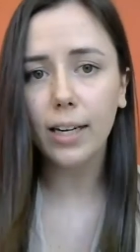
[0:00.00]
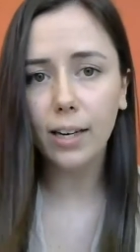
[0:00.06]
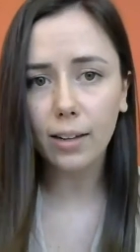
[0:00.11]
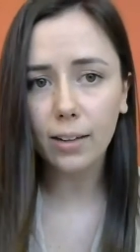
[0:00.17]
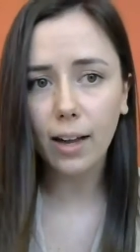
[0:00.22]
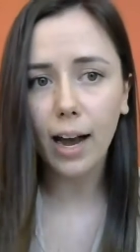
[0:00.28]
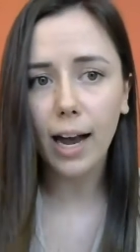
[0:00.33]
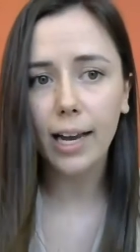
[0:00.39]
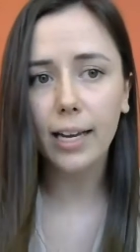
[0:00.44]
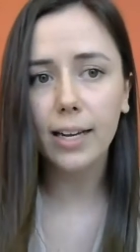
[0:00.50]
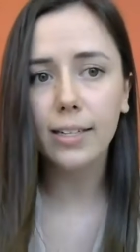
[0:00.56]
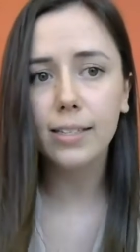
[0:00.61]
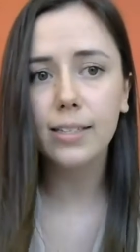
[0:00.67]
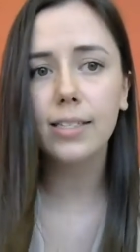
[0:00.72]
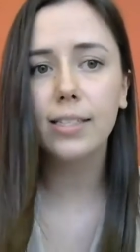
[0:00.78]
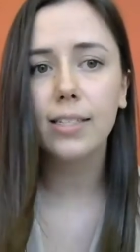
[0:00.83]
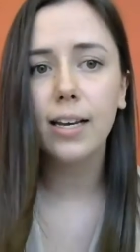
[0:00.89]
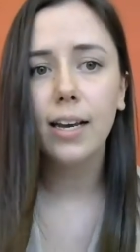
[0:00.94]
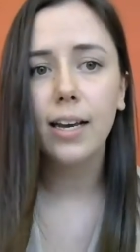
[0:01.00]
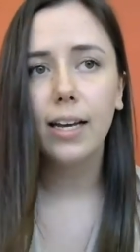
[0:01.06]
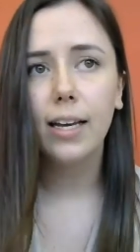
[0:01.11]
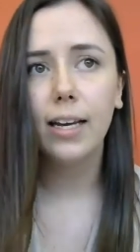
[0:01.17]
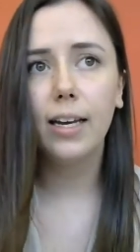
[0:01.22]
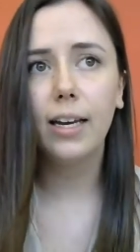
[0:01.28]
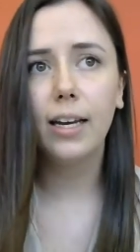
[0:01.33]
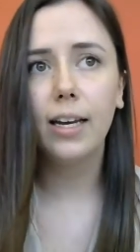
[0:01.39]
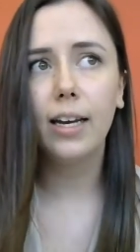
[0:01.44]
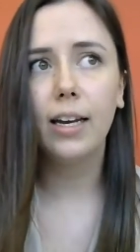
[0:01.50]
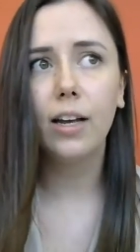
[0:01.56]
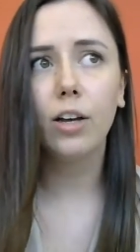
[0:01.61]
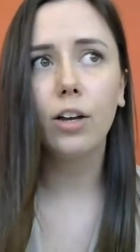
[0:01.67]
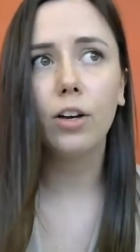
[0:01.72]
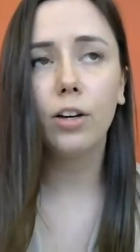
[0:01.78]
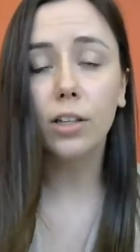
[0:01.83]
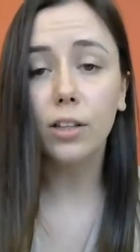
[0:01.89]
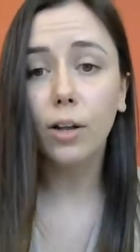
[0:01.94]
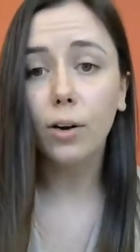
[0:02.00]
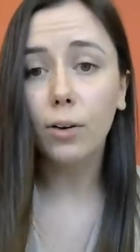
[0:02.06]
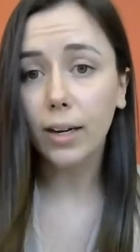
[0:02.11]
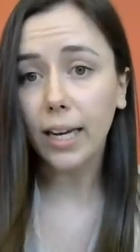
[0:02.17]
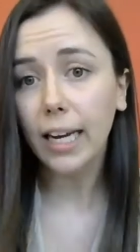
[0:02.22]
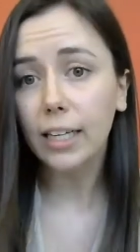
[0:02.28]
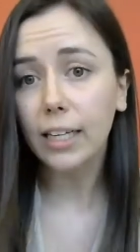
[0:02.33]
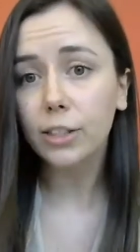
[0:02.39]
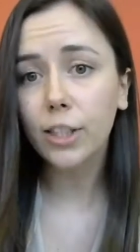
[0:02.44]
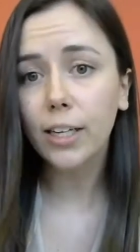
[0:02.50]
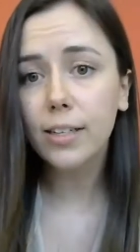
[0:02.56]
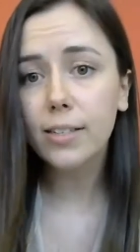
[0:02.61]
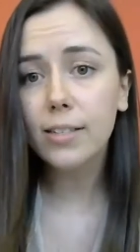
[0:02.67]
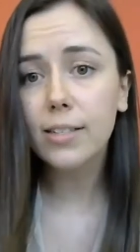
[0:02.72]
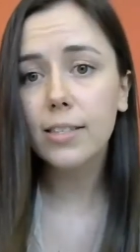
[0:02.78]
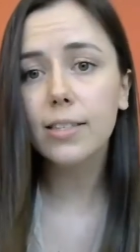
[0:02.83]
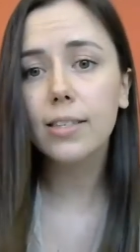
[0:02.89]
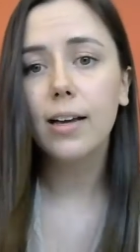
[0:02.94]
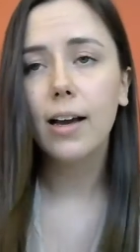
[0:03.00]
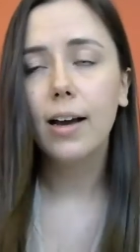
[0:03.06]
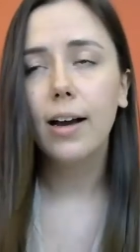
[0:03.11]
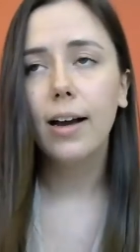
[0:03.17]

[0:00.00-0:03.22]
clients in good locations.